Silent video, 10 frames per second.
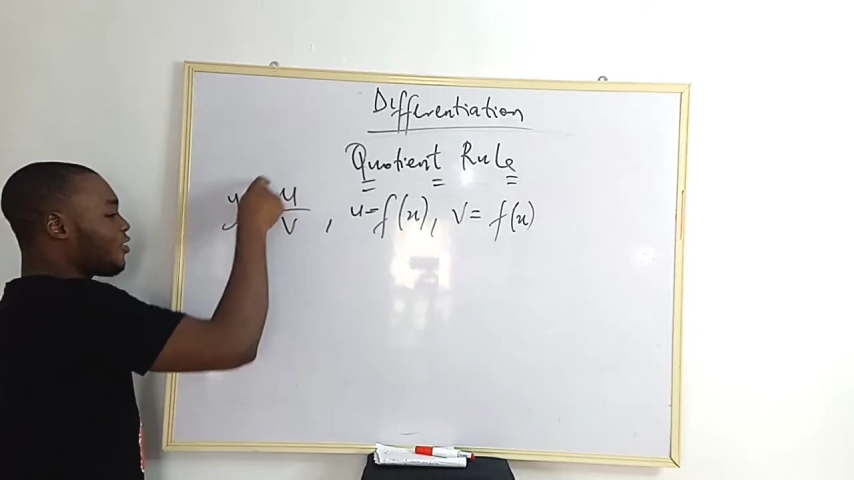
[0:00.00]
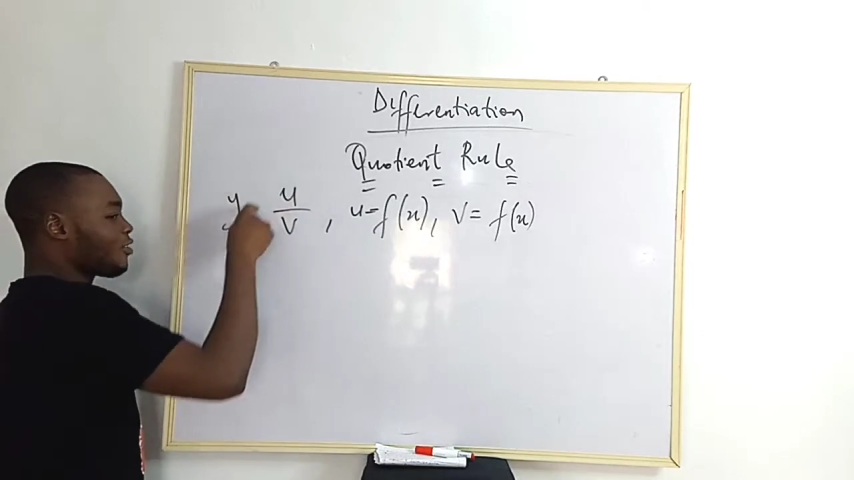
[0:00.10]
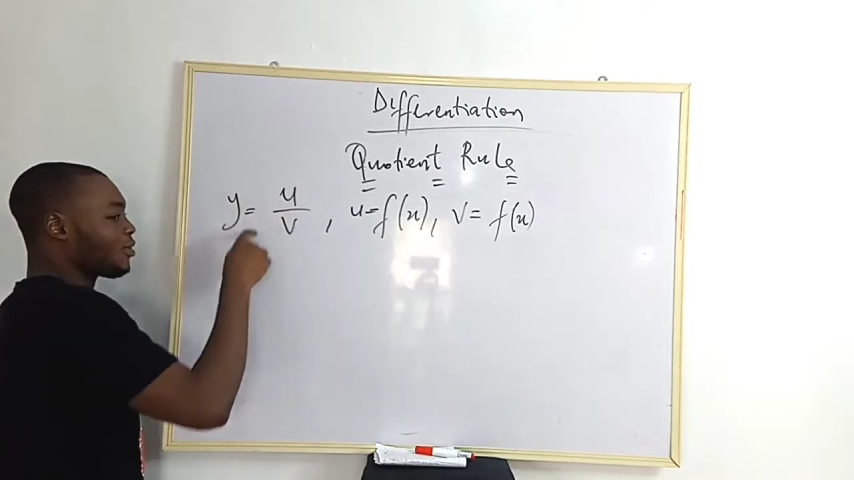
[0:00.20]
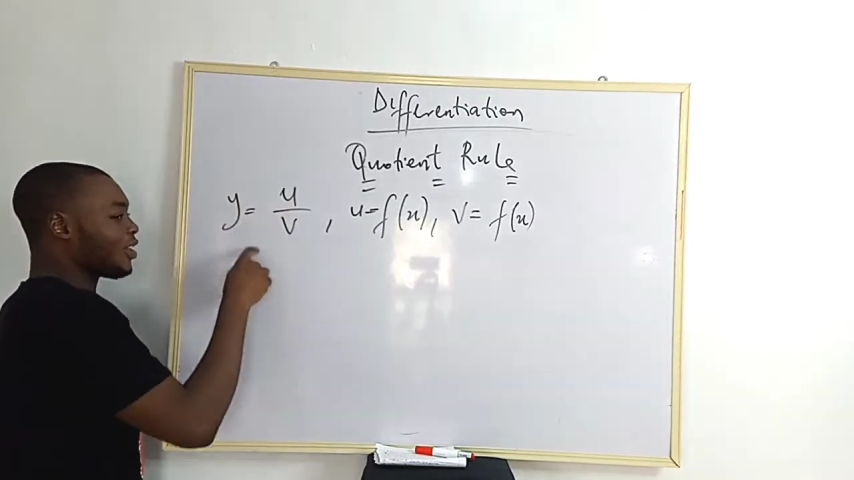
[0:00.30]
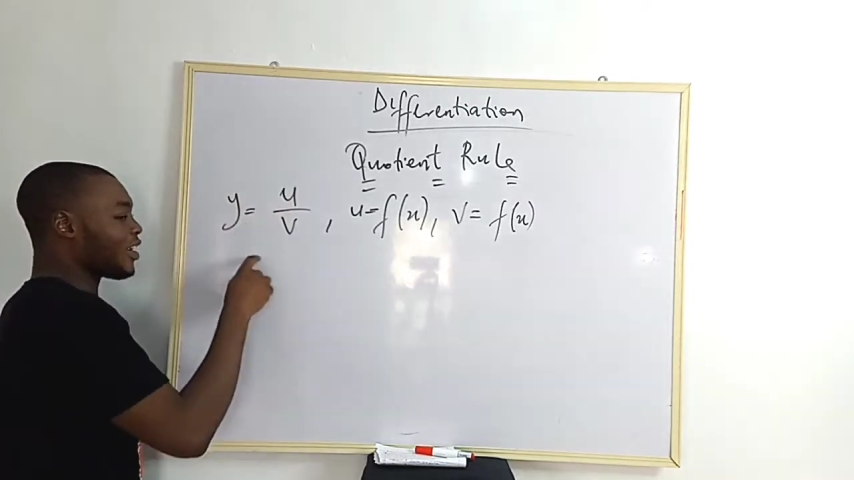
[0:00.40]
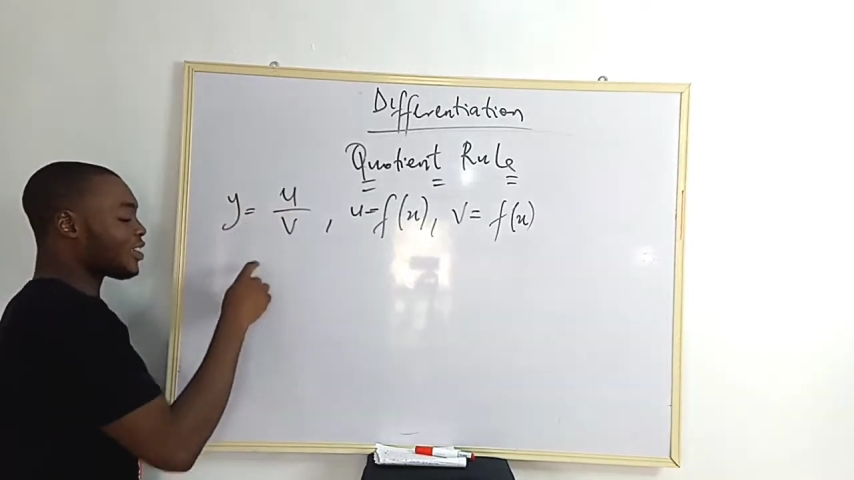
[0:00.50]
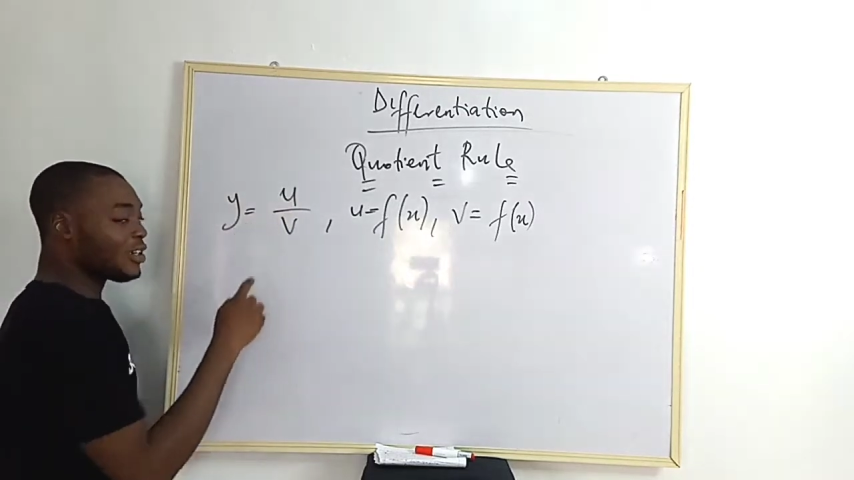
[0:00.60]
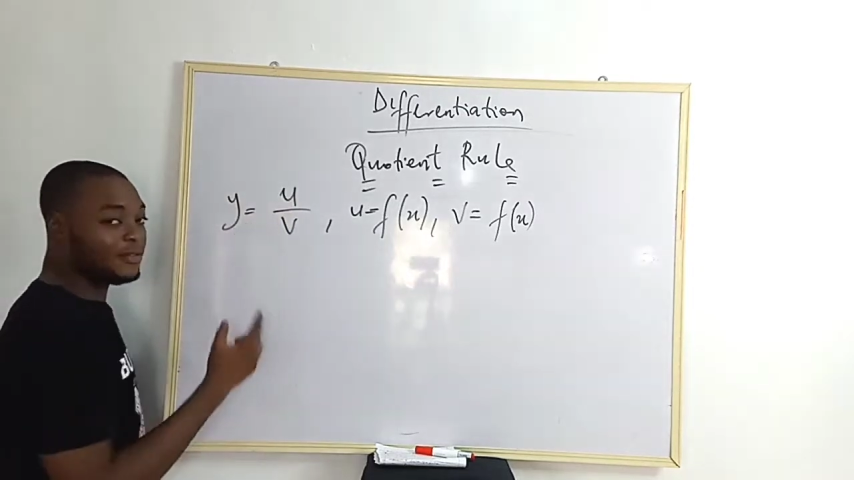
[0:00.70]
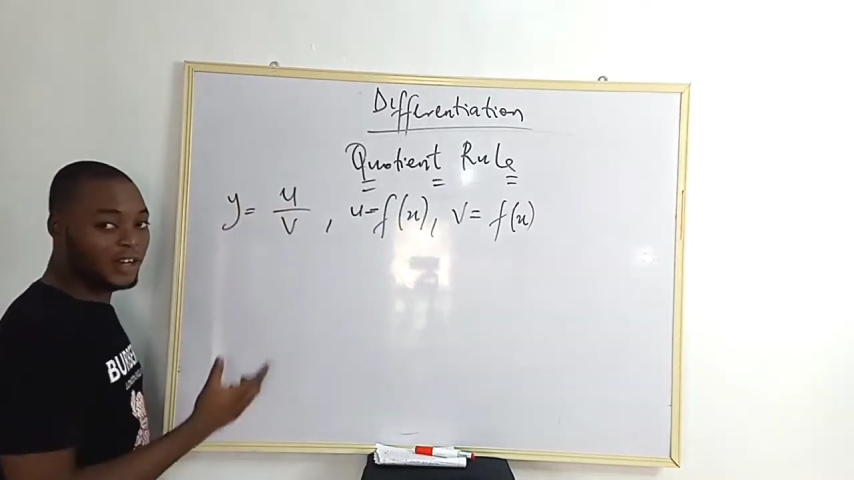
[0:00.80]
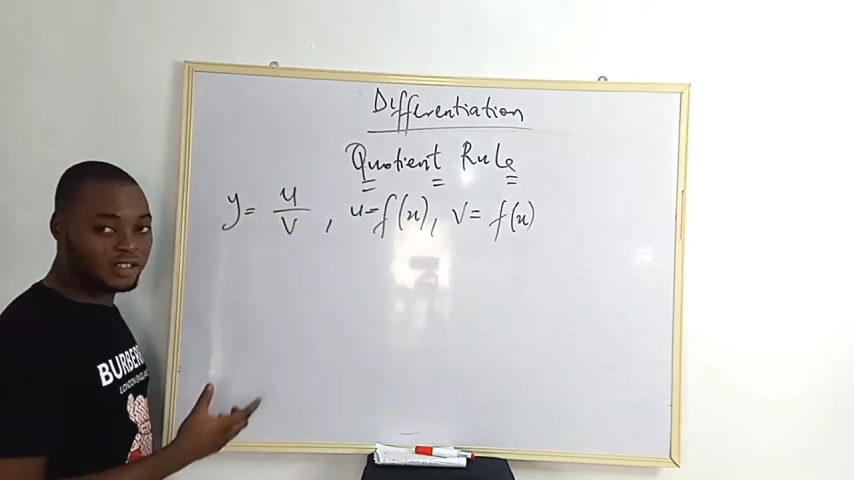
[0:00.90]
something like a
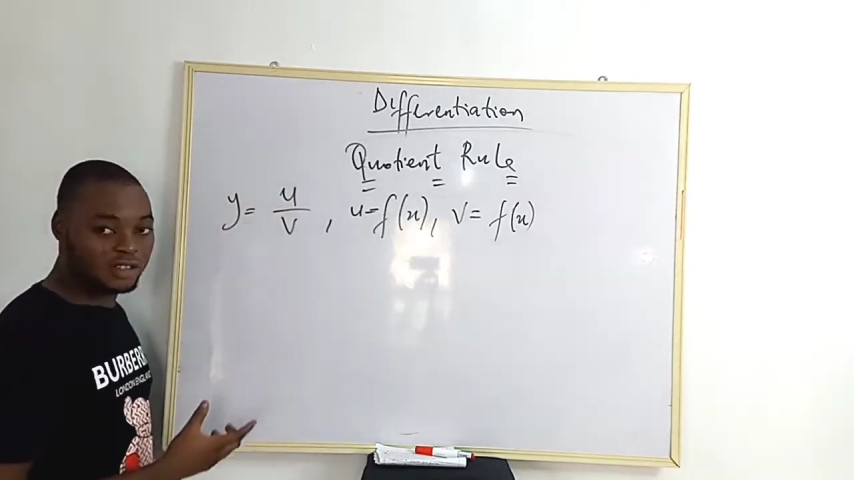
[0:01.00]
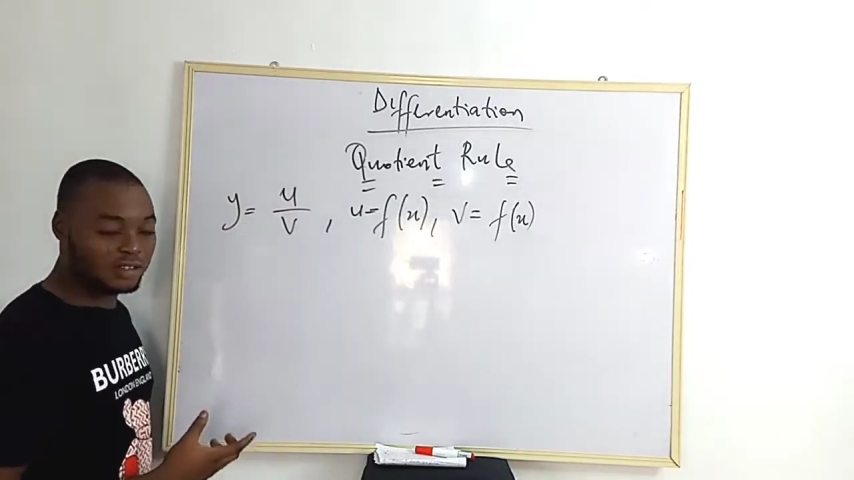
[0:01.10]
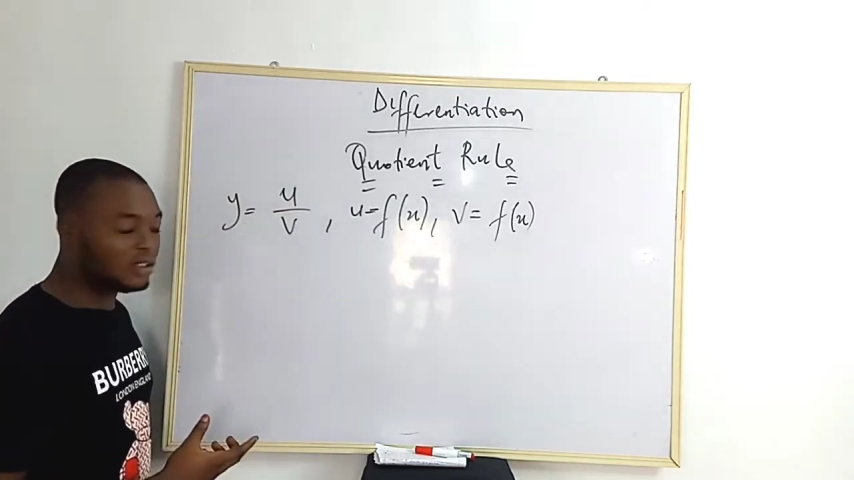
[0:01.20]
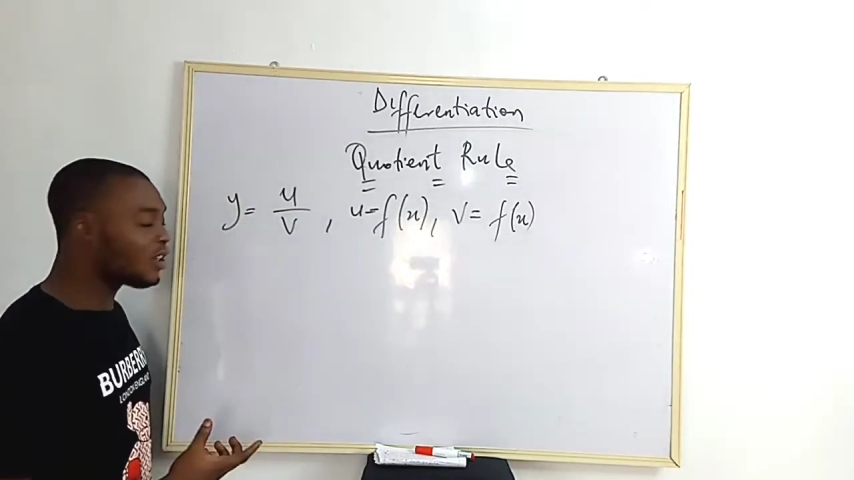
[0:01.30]
fraction.